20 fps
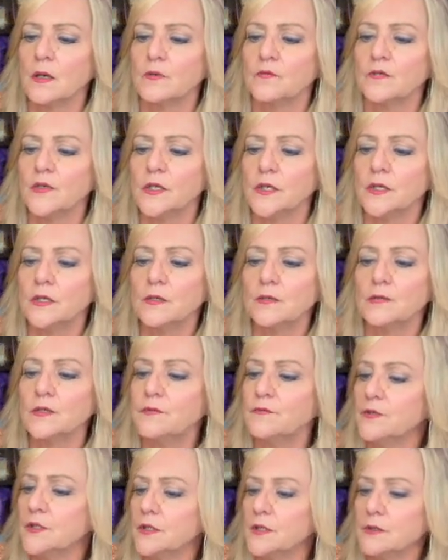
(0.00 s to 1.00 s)
Very,
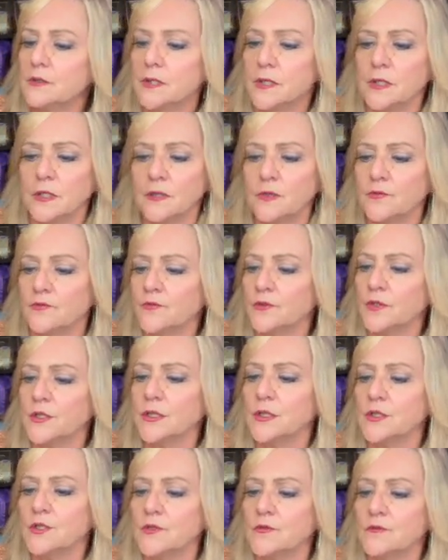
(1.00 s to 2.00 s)
very carefully,
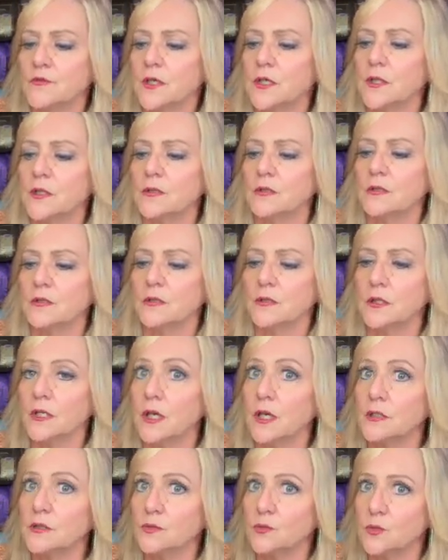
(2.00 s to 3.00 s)
because you've got
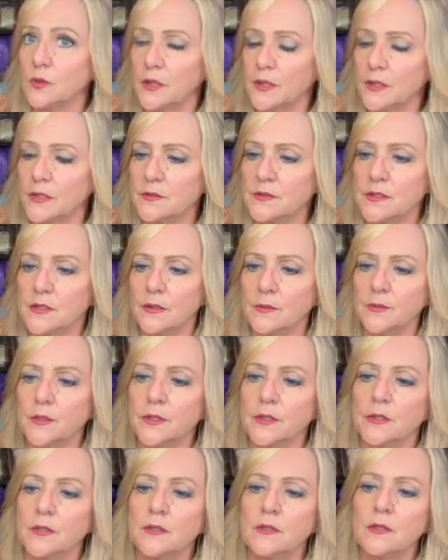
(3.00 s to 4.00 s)
lots of wires up
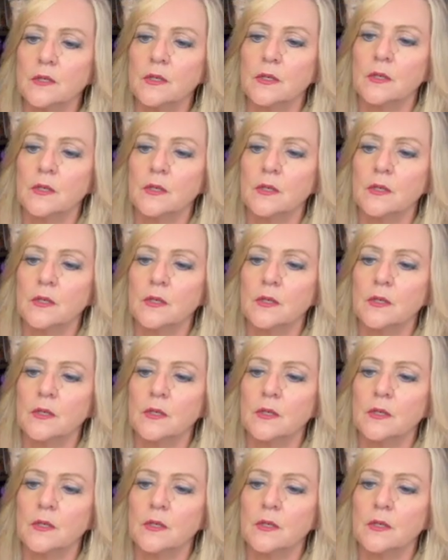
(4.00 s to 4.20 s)
here.